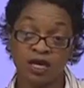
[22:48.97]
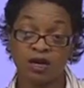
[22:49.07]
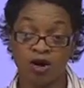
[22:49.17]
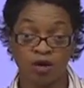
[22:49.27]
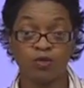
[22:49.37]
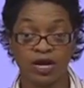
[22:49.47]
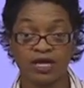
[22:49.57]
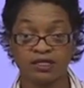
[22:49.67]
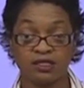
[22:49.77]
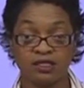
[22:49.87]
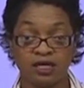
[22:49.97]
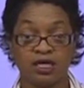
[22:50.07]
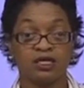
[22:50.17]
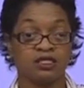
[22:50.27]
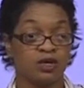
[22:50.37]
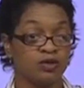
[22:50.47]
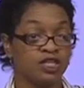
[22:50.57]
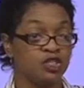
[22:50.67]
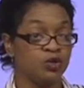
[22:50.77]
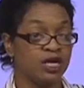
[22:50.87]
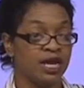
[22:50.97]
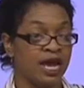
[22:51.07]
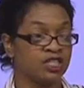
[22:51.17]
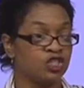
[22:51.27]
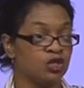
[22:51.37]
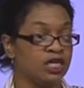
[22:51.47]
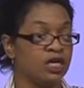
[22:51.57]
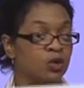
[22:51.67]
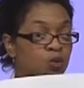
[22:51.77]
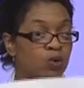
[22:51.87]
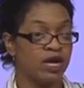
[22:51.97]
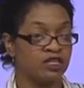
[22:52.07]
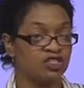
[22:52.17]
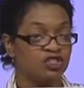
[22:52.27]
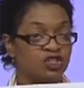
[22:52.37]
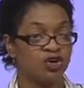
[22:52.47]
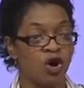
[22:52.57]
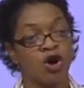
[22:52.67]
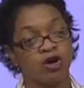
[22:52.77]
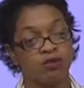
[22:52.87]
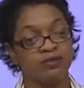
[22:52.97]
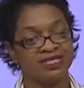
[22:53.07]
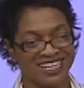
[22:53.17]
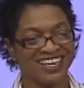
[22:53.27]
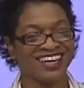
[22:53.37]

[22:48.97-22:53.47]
an armrest so that you can actually rest your arms.